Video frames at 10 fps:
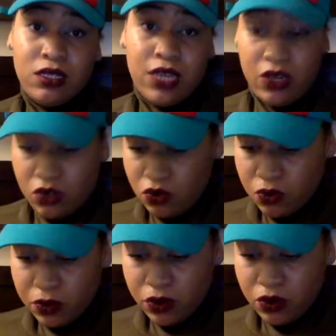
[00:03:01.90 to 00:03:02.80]
take a
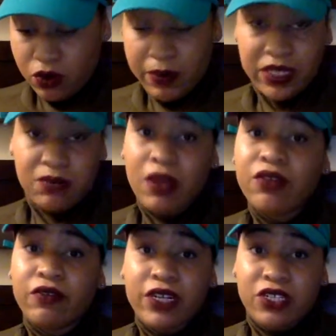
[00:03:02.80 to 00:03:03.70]
Uber or make some
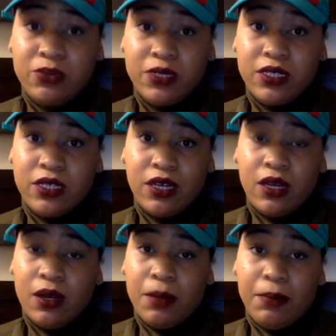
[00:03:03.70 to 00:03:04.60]
other arrangements.
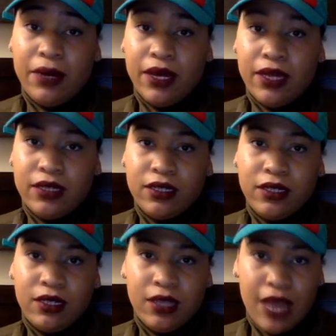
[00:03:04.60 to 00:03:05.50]
But
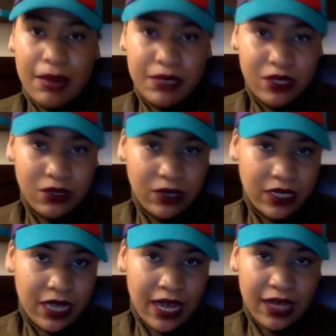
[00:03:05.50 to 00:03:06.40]

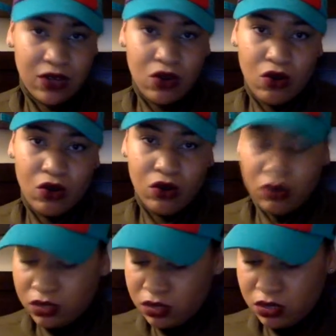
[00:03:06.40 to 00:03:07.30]
absolutely not
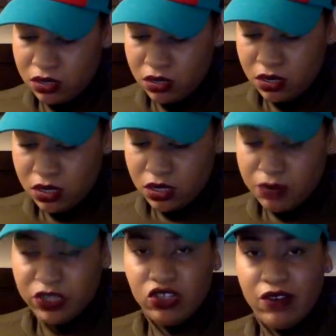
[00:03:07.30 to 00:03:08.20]
call
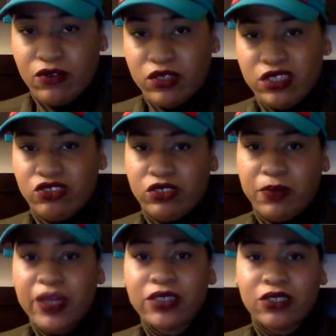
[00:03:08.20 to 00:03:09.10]
the bus driver or
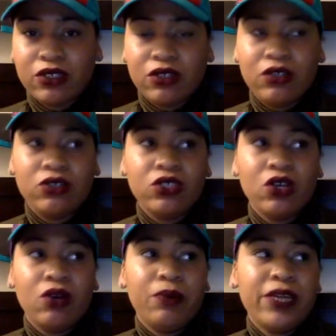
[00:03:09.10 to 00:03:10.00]
disrespect her.
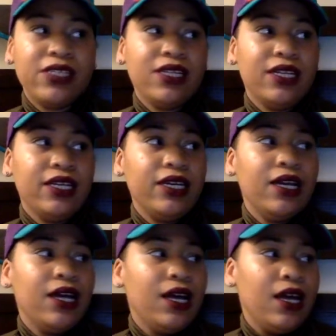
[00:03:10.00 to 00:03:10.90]
So basically,
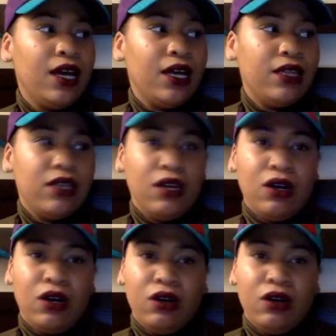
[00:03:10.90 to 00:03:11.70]
the